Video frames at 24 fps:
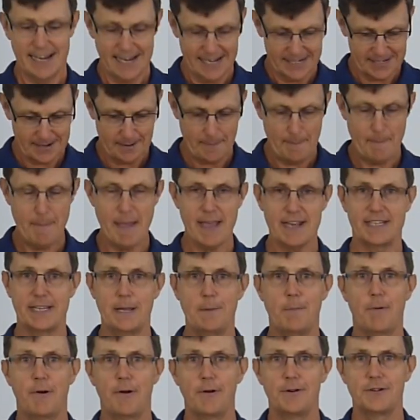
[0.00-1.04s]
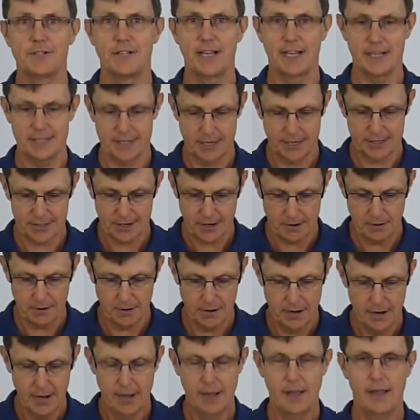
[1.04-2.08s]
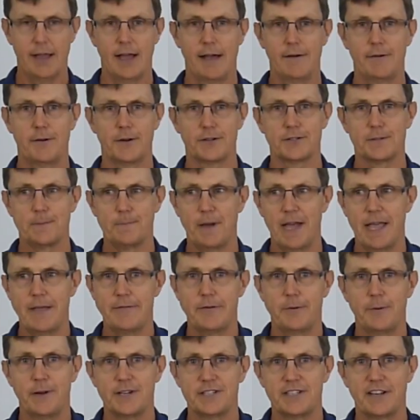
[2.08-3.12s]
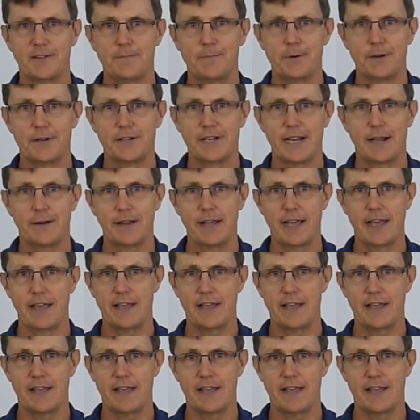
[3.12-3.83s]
it's a messy process. So I've got some paper which I'll put down here.